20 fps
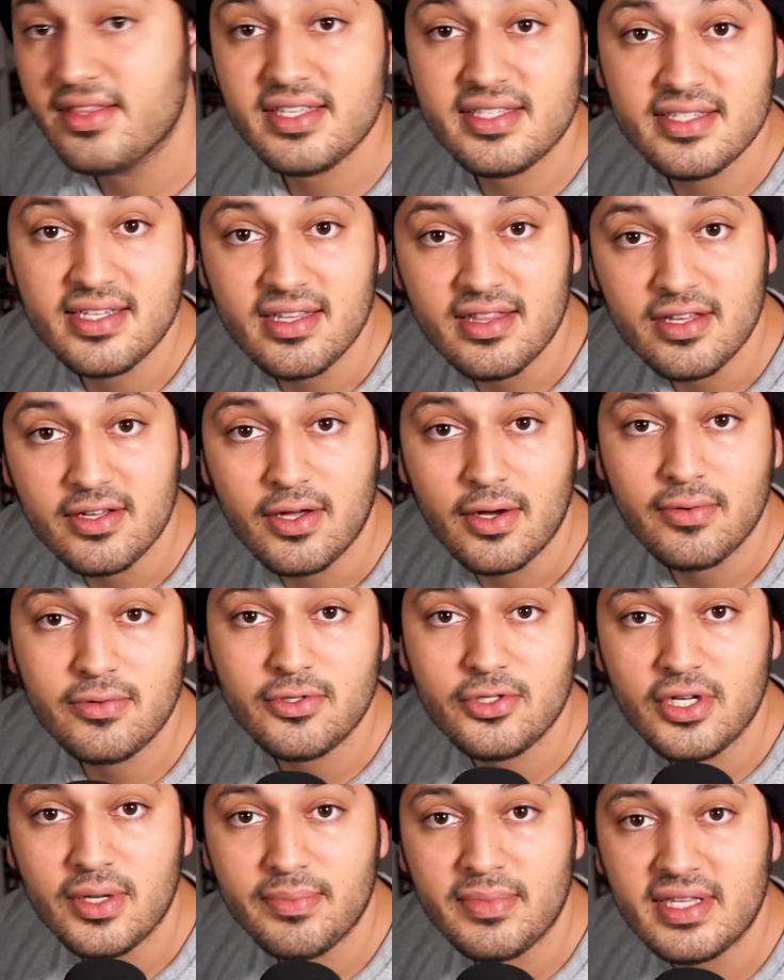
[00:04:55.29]
The silicone
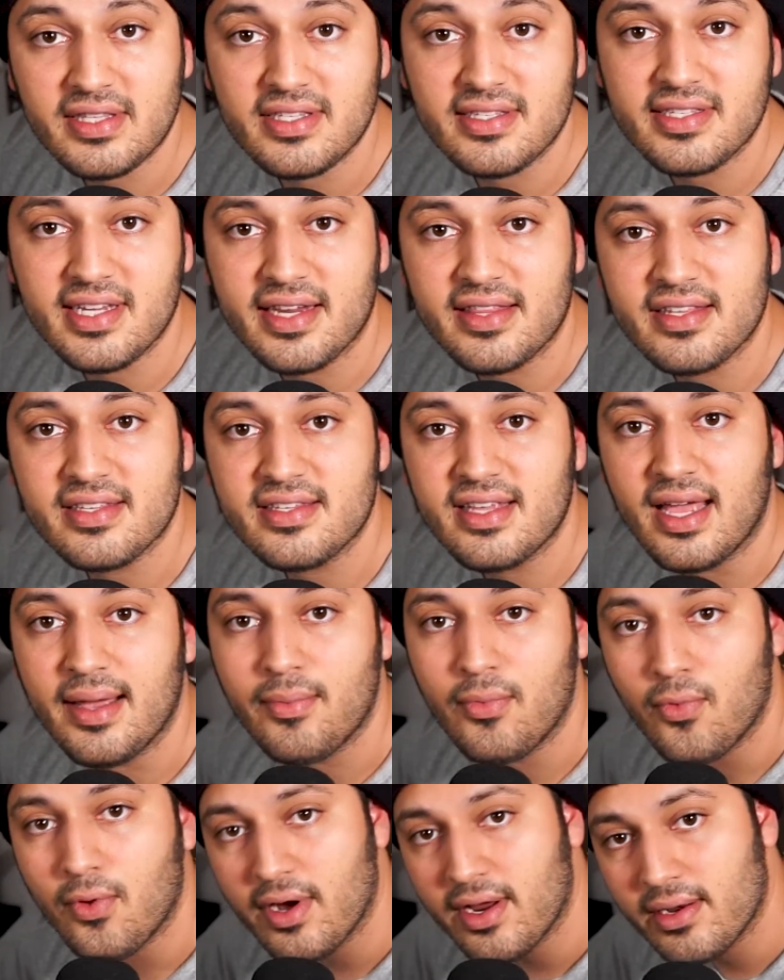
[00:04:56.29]
chip that's inside this
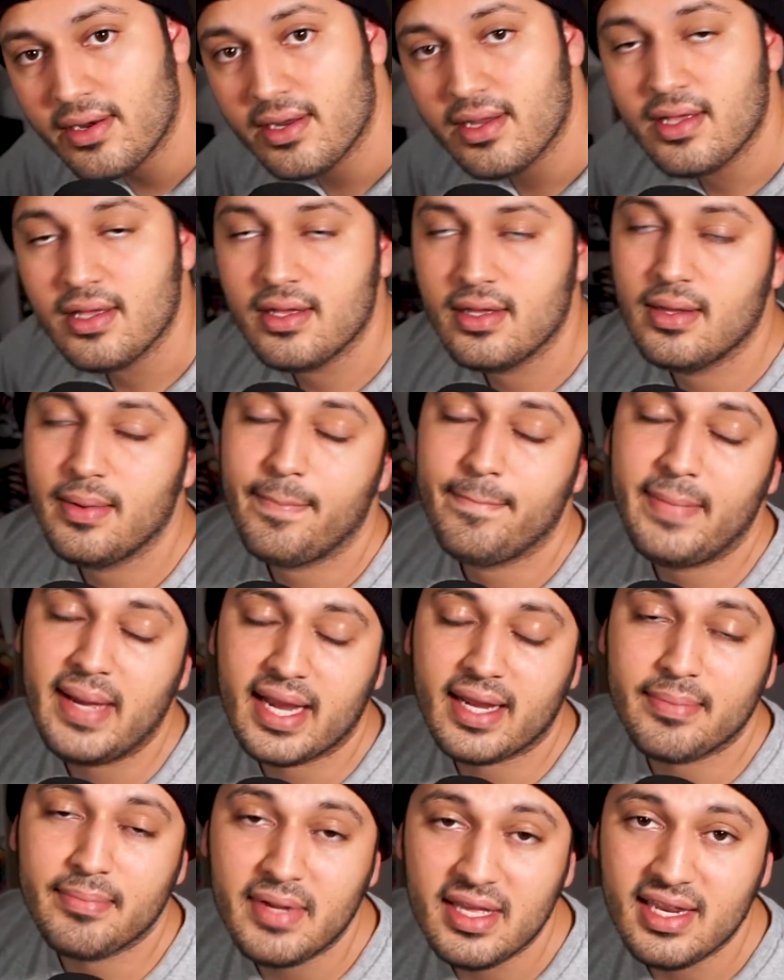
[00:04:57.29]
M1
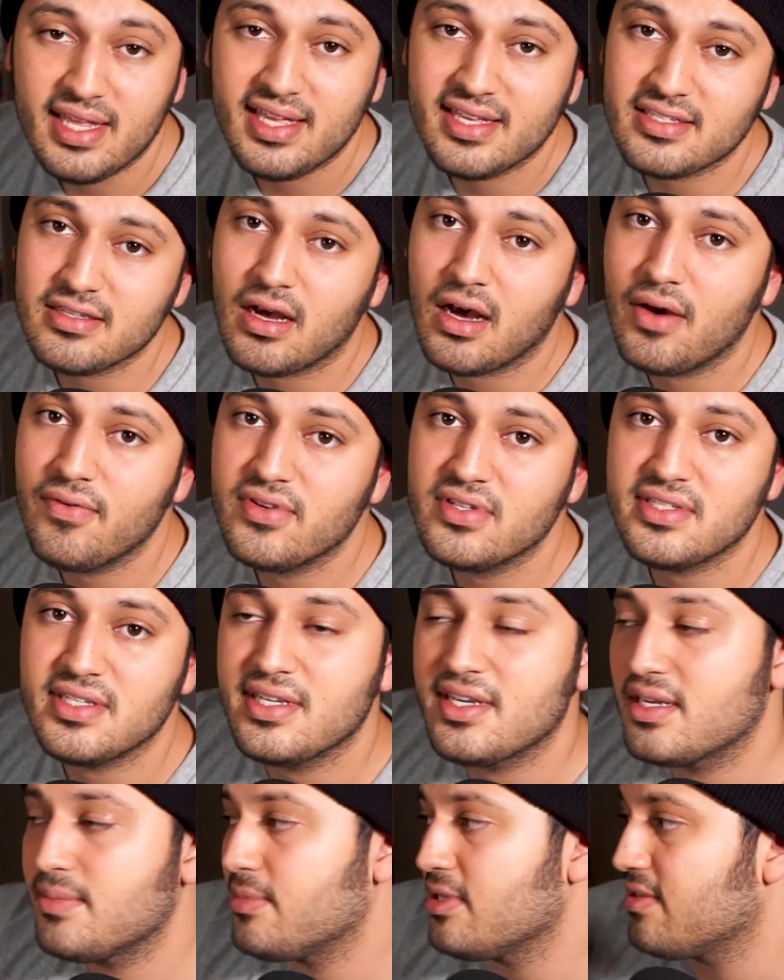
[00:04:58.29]
Mac Mini is
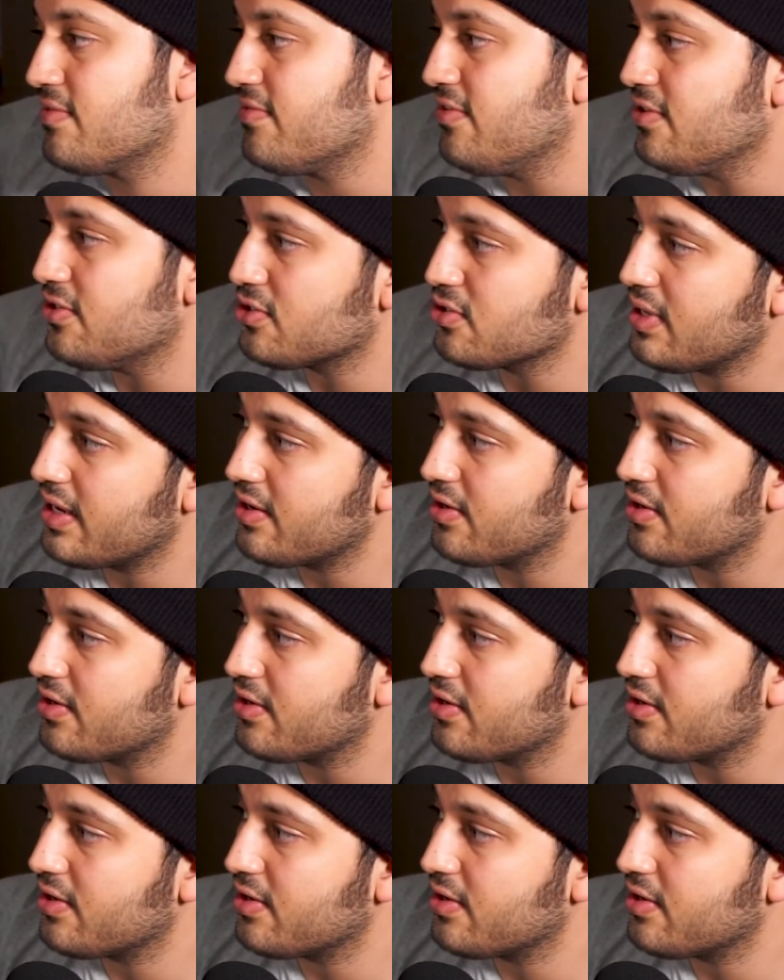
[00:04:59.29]
obviously going to be the future.